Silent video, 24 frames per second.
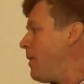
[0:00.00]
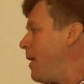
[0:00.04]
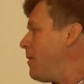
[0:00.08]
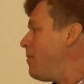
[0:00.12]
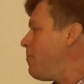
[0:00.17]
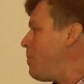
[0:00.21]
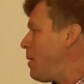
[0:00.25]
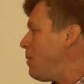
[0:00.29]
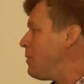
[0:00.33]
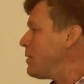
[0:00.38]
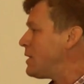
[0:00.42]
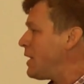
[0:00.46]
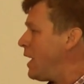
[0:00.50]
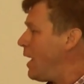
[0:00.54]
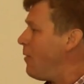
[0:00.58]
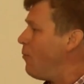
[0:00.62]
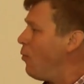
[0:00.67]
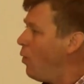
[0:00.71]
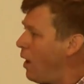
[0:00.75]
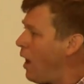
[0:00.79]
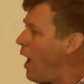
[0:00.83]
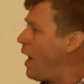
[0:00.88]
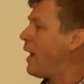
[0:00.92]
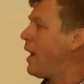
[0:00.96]
then people say,
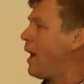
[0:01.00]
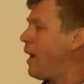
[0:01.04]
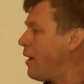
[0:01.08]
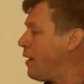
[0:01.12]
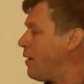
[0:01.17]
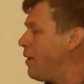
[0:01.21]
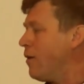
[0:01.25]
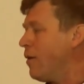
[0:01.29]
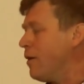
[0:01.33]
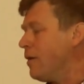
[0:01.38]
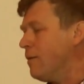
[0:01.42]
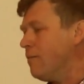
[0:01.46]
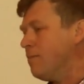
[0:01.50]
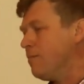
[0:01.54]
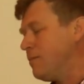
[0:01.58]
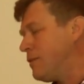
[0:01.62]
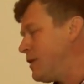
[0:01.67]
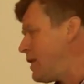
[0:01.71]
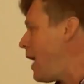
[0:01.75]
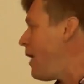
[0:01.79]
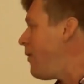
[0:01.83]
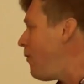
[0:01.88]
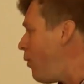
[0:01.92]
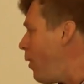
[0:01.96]
well, I got to go to
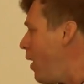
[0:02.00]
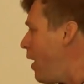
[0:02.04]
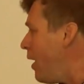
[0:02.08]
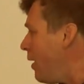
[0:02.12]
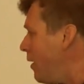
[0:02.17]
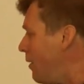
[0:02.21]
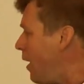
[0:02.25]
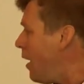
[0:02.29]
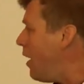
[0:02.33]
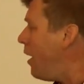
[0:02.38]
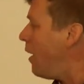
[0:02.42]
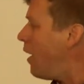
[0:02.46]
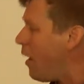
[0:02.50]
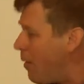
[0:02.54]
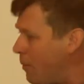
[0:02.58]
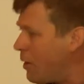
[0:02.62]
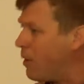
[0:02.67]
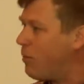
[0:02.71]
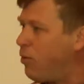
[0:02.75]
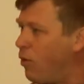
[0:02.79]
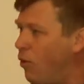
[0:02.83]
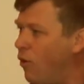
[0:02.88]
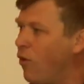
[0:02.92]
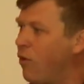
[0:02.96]
Safeway. Uh, I'm
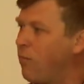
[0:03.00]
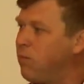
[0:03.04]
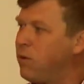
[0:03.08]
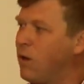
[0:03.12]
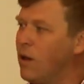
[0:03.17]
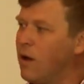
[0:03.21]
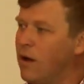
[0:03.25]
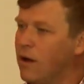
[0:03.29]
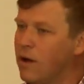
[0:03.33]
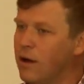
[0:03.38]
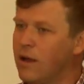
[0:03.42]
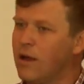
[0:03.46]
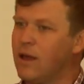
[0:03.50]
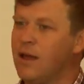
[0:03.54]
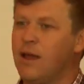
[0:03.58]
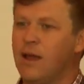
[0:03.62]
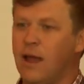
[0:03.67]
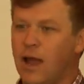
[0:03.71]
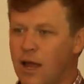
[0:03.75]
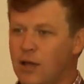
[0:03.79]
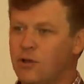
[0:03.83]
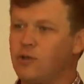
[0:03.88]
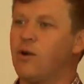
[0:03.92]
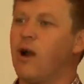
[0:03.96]
going to pull the plug
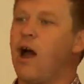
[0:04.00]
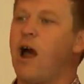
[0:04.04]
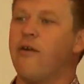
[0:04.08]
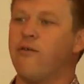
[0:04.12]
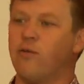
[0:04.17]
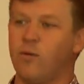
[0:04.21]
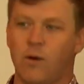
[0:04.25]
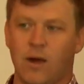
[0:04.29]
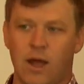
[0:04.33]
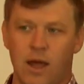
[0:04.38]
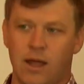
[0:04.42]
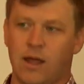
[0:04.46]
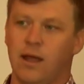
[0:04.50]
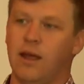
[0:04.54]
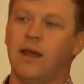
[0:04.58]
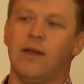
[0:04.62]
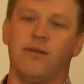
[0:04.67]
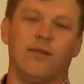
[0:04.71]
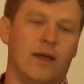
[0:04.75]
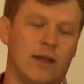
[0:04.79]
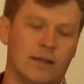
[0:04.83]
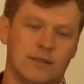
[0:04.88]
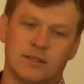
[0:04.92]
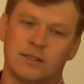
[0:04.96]
and drive away,
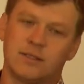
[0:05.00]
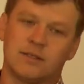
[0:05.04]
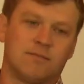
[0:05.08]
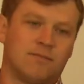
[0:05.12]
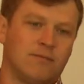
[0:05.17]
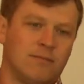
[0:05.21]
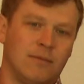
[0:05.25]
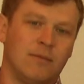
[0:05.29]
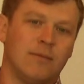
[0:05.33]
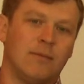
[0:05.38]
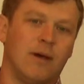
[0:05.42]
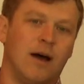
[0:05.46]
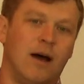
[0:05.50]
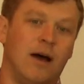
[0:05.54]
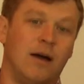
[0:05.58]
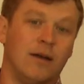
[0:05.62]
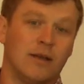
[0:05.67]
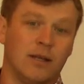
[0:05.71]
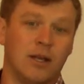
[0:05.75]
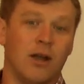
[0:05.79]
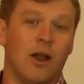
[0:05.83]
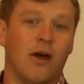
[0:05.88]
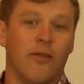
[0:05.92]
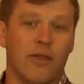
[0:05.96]
and that's, uh,
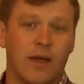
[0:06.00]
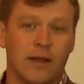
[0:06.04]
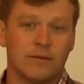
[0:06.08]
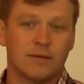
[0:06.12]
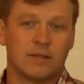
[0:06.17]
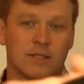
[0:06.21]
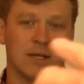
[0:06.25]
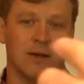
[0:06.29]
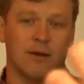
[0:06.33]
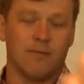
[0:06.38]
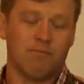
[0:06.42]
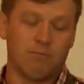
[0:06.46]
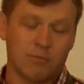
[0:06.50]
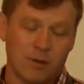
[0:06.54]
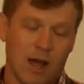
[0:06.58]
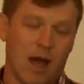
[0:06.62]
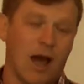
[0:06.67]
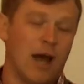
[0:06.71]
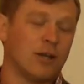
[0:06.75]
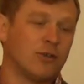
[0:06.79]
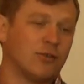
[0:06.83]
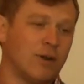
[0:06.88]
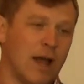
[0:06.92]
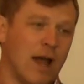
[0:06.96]
you know, that's a
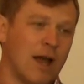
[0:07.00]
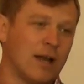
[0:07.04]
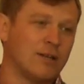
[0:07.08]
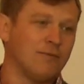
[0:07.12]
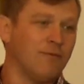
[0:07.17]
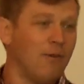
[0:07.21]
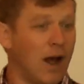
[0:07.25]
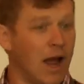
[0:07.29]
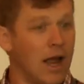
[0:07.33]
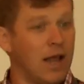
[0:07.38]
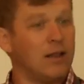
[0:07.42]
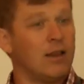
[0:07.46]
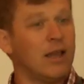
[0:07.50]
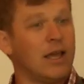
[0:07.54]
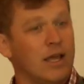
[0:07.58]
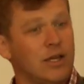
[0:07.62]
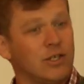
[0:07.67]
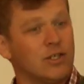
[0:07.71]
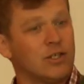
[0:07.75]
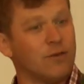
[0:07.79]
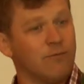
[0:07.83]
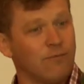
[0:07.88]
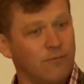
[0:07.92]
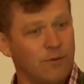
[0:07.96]
contract
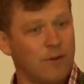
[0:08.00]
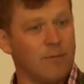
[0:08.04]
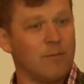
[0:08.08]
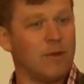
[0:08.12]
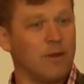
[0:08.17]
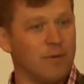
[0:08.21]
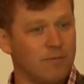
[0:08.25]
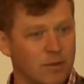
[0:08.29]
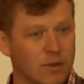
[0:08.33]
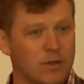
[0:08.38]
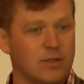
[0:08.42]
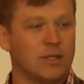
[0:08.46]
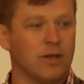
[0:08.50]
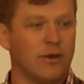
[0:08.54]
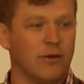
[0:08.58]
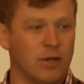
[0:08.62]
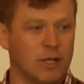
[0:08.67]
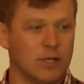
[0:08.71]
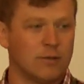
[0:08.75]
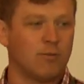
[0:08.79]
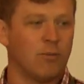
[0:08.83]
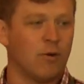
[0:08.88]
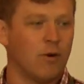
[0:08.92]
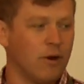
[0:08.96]
violation from the
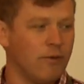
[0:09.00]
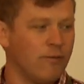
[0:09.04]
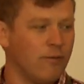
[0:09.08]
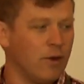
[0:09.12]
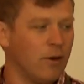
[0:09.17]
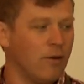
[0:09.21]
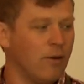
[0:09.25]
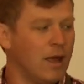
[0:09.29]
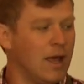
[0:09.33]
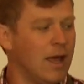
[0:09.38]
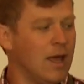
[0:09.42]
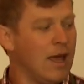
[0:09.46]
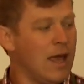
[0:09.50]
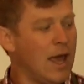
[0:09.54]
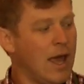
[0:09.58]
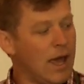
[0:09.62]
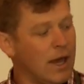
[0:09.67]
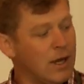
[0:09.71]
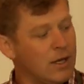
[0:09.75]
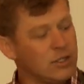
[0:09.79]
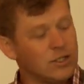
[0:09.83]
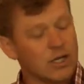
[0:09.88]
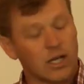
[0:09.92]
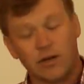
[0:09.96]
utility's point of view.
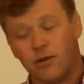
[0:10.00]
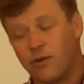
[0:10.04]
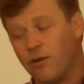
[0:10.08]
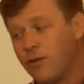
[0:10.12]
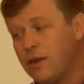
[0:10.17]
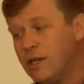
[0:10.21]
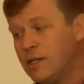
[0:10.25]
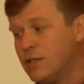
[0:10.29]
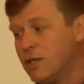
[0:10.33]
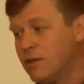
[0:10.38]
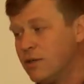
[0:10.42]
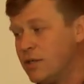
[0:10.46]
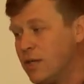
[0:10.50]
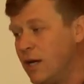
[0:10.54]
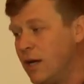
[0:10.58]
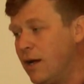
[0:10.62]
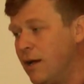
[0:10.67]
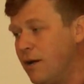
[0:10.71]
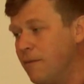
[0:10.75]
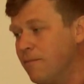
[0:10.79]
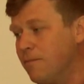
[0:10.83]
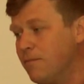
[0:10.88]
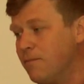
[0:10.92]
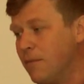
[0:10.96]
And in general, these are
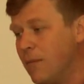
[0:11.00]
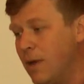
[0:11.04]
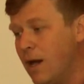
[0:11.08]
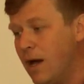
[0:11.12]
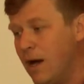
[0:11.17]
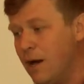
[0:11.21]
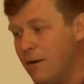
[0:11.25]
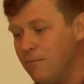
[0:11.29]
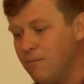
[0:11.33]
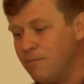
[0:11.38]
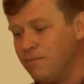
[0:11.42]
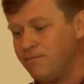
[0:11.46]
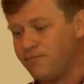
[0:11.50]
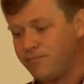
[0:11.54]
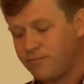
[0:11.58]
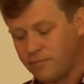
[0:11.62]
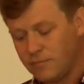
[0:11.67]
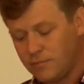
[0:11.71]
done, um,